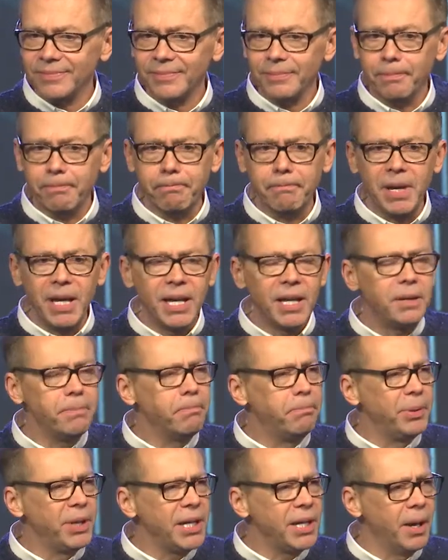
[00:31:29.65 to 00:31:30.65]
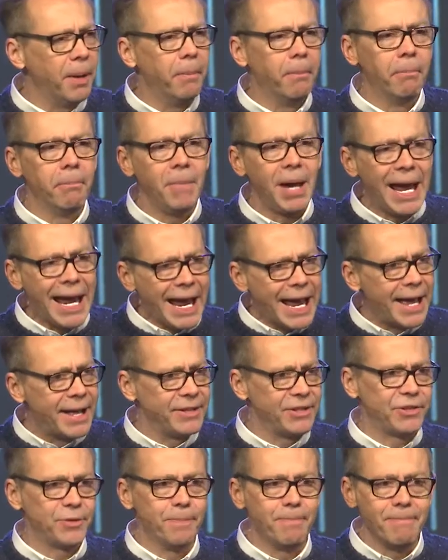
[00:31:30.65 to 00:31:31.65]
Yeah. Men, be a
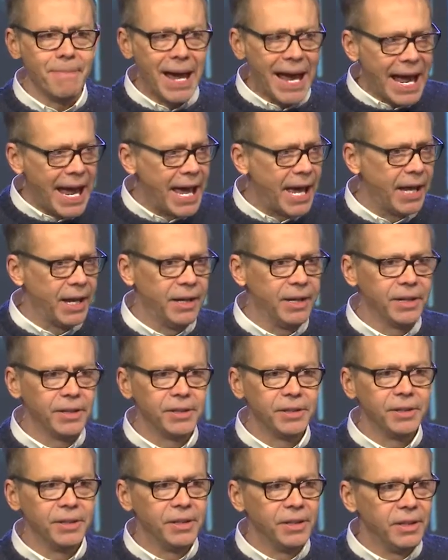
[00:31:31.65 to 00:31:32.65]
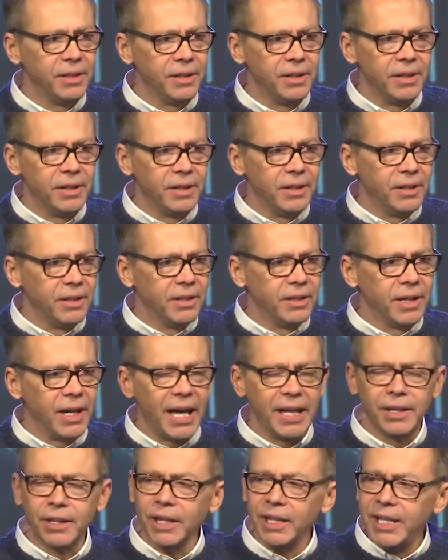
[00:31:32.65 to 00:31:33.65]
man's man
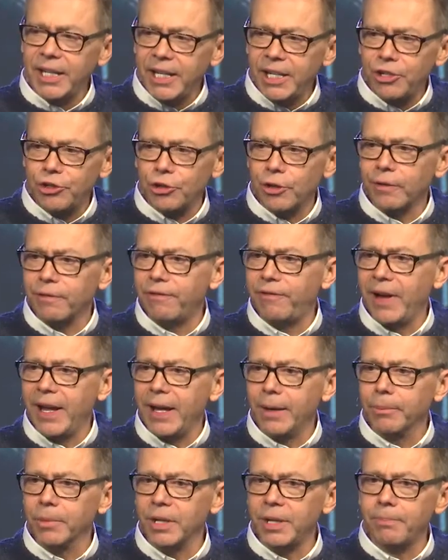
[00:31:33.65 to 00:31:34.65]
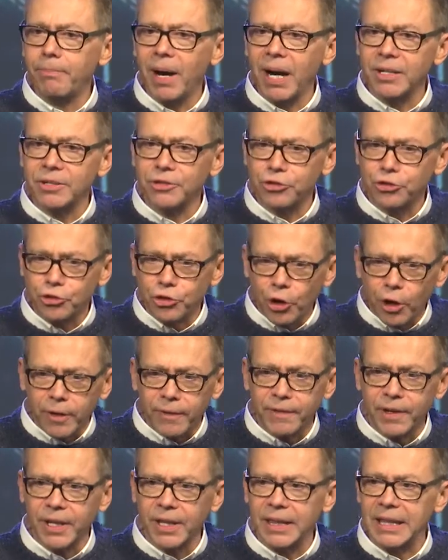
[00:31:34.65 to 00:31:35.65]
and lead your family by
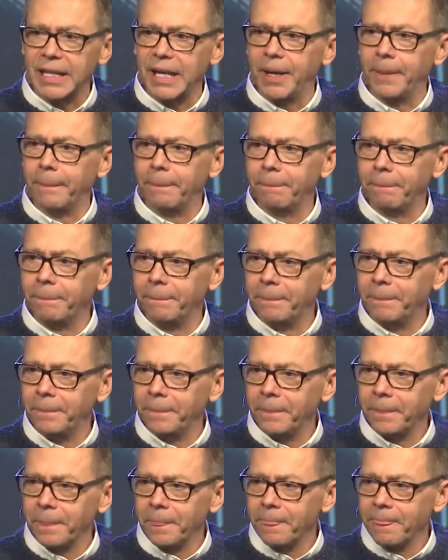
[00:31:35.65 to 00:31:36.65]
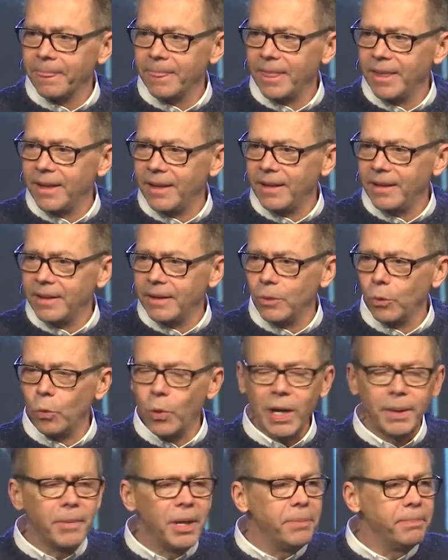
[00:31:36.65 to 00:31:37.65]
serving them.
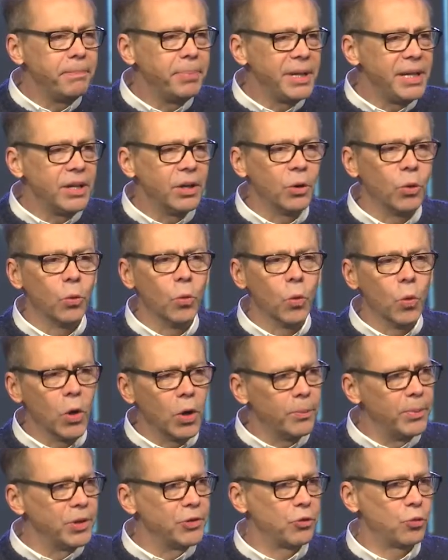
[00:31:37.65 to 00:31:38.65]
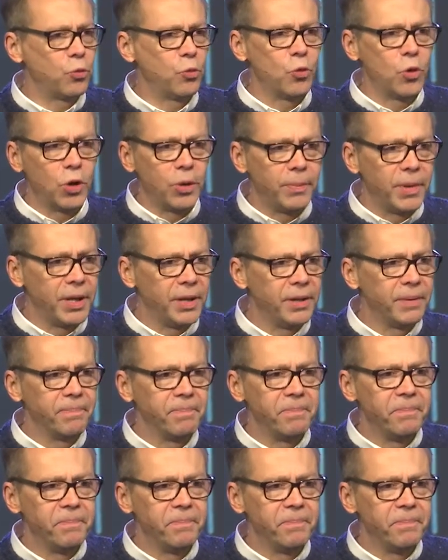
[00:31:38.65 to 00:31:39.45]
Women, be a woman's woman.